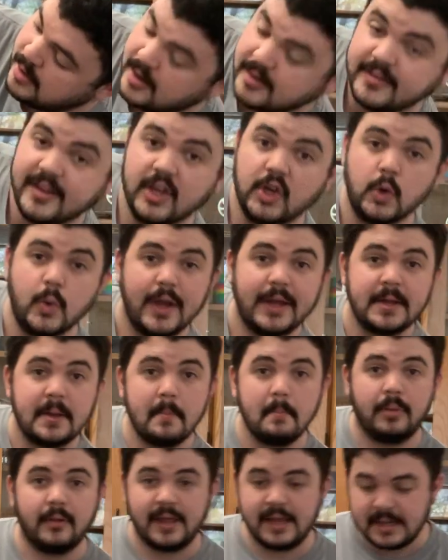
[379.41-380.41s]
It's a
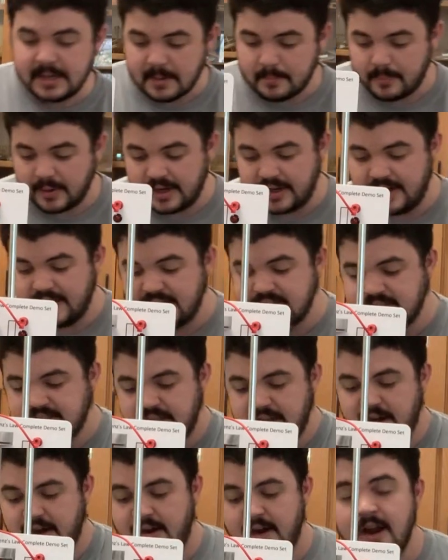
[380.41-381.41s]
quick blink, but it is
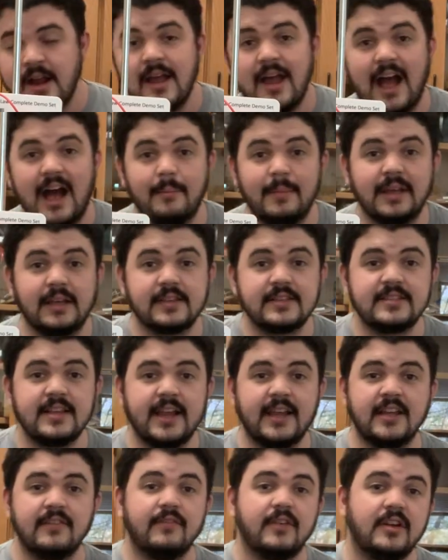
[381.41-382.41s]
there. I'll make a
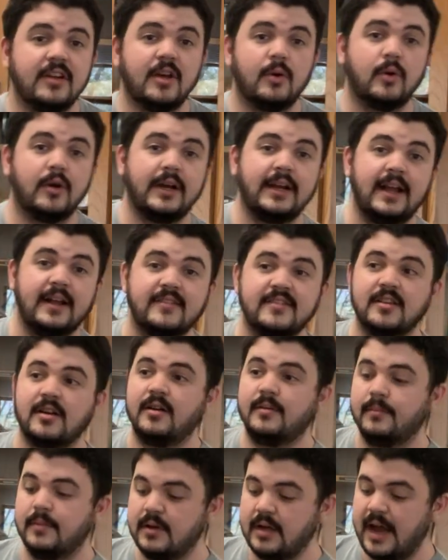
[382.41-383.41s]
second video where I get
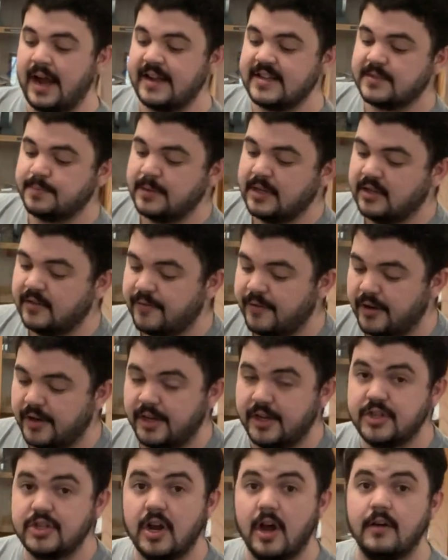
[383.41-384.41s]
some high-speed
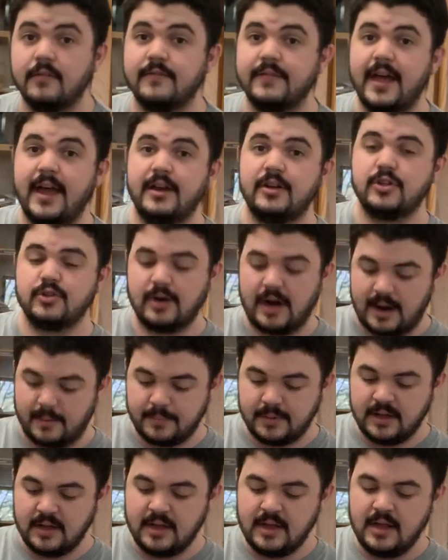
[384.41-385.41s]
footage of that
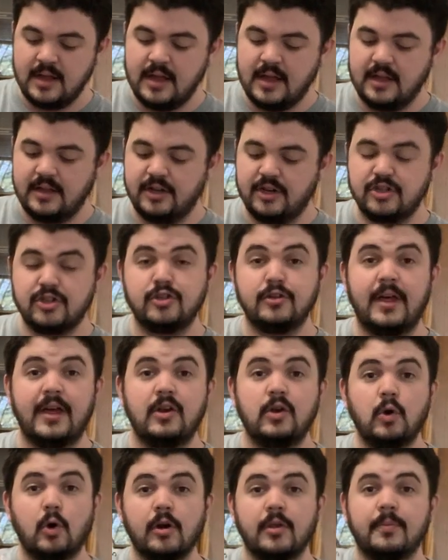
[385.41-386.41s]
drop. You should do
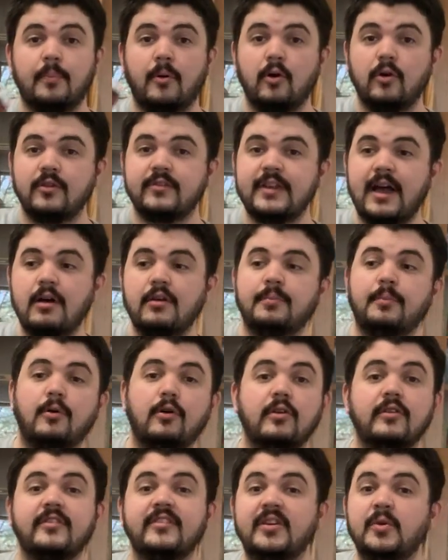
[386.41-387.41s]
that North Pole, South
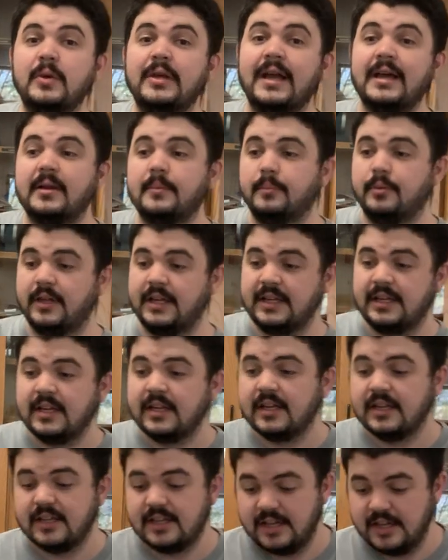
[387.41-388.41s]
Pole, see we get a blink
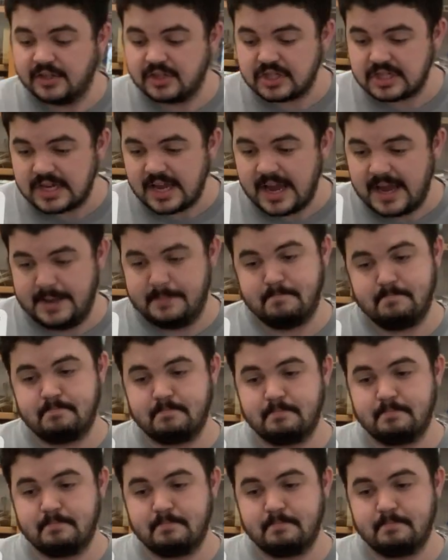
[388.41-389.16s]
each time.